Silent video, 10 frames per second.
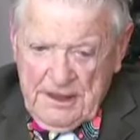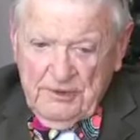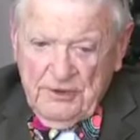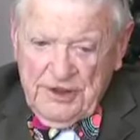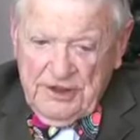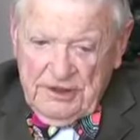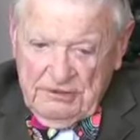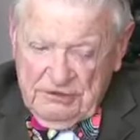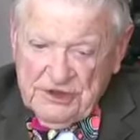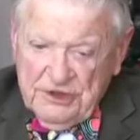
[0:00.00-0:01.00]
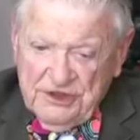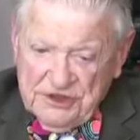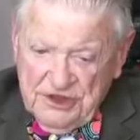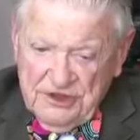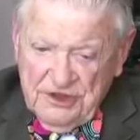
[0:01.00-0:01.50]
anyway, it was
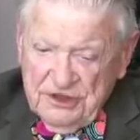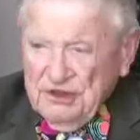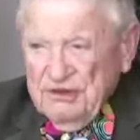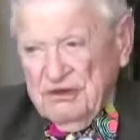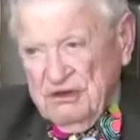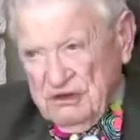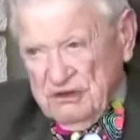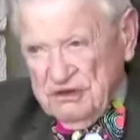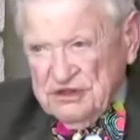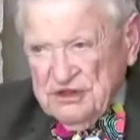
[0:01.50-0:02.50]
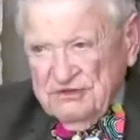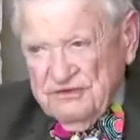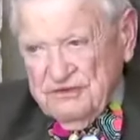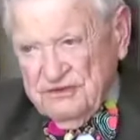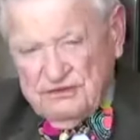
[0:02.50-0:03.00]
interesting to hear
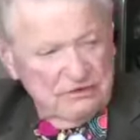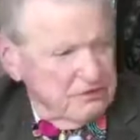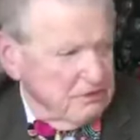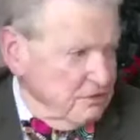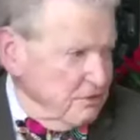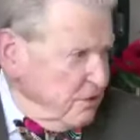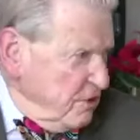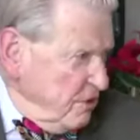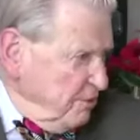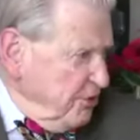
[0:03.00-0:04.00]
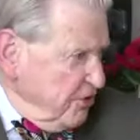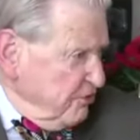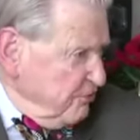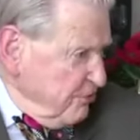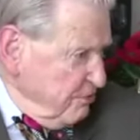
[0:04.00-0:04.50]
stuff,
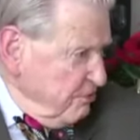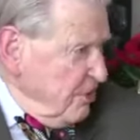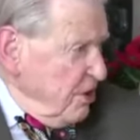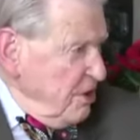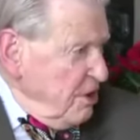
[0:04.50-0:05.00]
opinions from